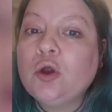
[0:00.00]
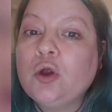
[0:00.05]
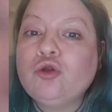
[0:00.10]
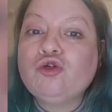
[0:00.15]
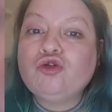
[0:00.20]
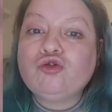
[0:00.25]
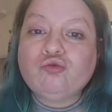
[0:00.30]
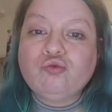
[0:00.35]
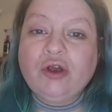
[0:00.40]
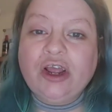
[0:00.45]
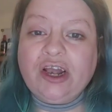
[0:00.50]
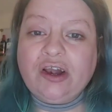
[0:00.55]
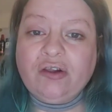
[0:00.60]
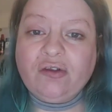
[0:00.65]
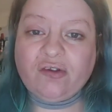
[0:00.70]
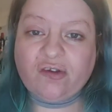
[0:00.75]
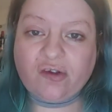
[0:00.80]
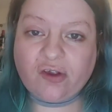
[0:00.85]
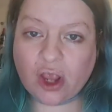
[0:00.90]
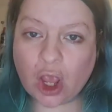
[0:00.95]
Just
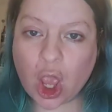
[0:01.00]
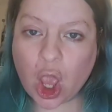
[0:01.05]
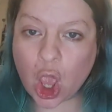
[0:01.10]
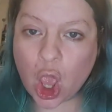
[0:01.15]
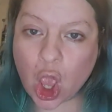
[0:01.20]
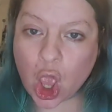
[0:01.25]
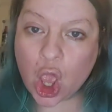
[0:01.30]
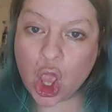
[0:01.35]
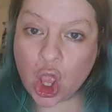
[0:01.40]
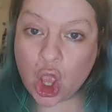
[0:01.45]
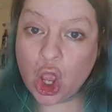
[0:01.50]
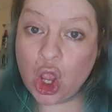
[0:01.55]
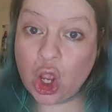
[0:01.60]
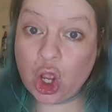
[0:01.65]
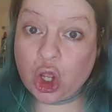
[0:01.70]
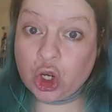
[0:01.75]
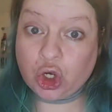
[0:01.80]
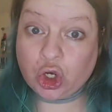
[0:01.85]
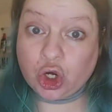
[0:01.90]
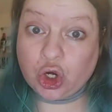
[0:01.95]
rinse
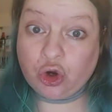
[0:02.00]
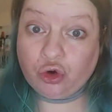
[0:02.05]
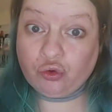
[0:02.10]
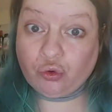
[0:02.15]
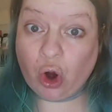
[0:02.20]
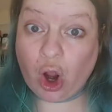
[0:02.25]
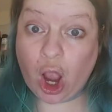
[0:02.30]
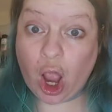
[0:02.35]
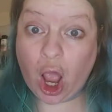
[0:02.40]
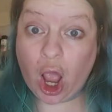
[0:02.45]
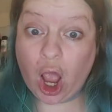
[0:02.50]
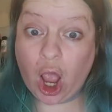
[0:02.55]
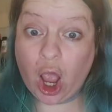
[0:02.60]
and then dry.